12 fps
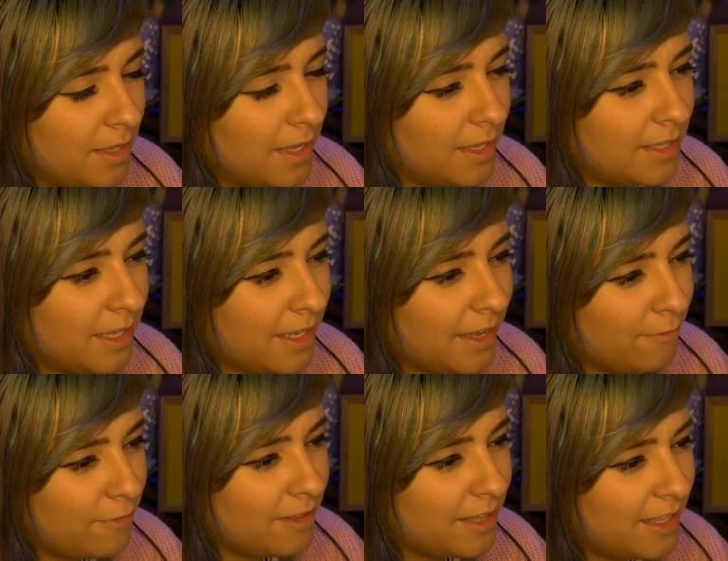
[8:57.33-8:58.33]
And like, I
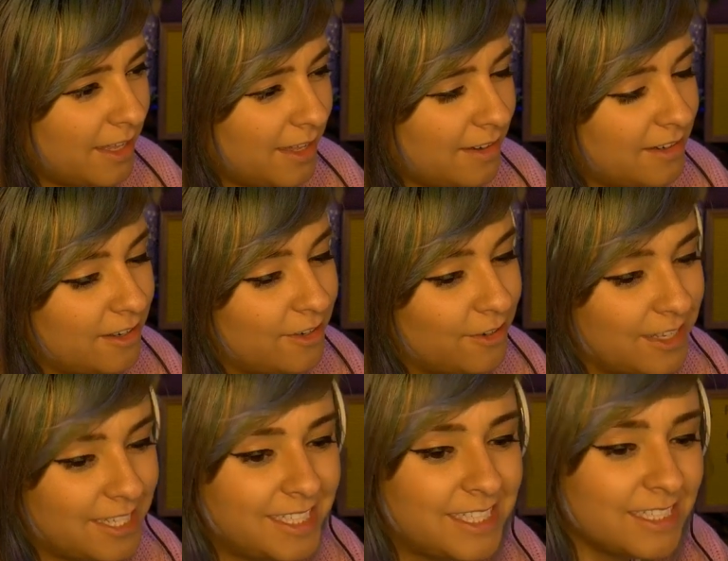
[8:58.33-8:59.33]
feel like, I don't know,
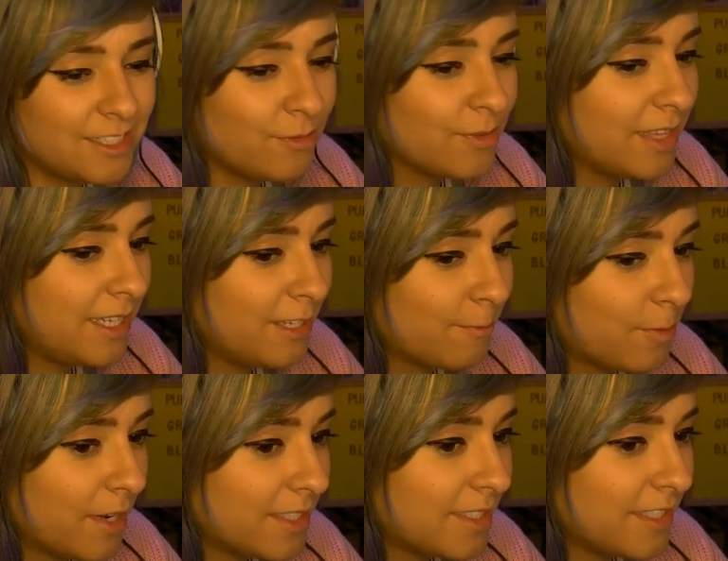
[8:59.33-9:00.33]
it's just a really
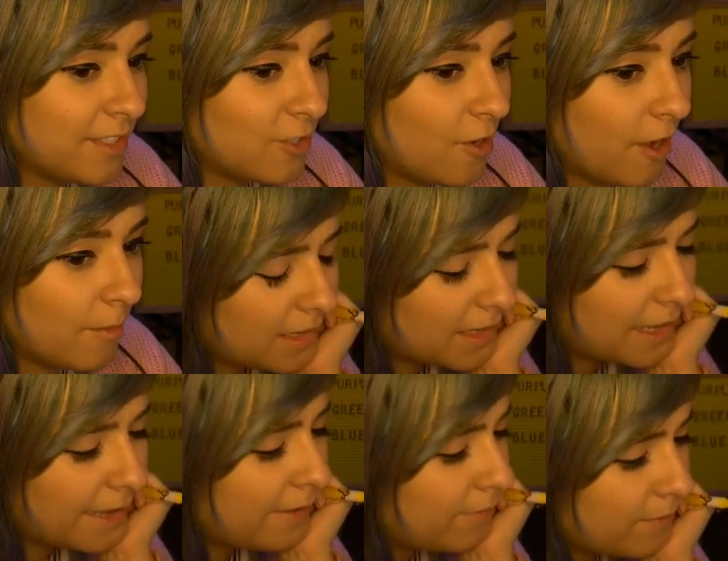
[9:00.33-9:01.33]
depressing job.
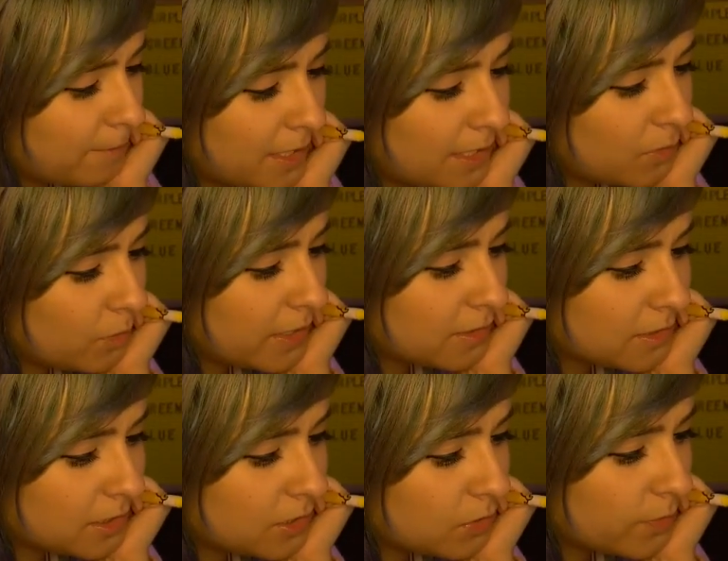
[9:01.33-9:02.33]
I've been in weird
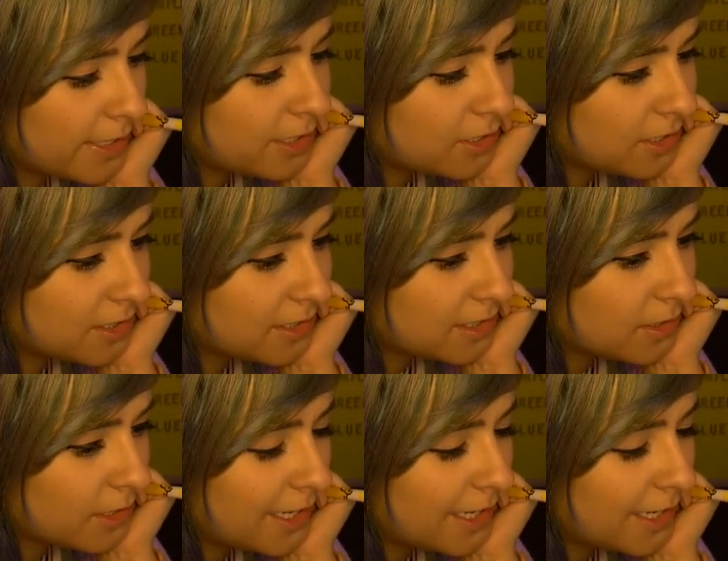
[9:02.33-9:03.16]
situations.